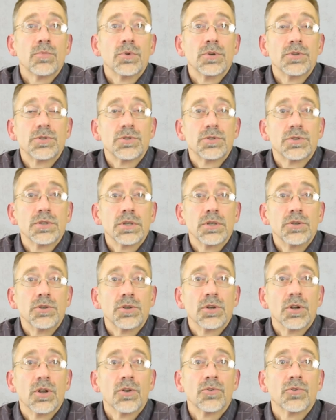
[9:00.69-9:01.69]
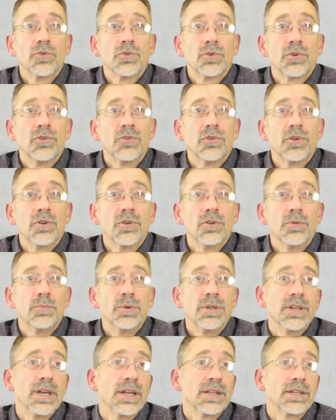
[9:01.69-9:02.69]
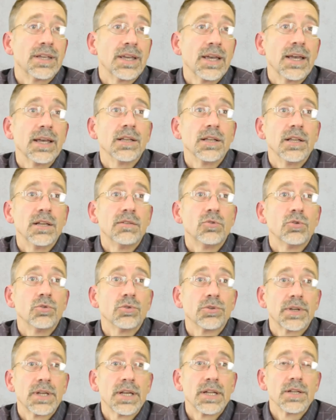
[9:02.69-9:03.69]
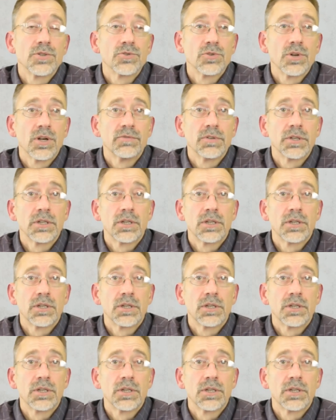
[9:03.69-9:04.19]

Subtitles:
which you could also consider to be that CAT level or catastrophic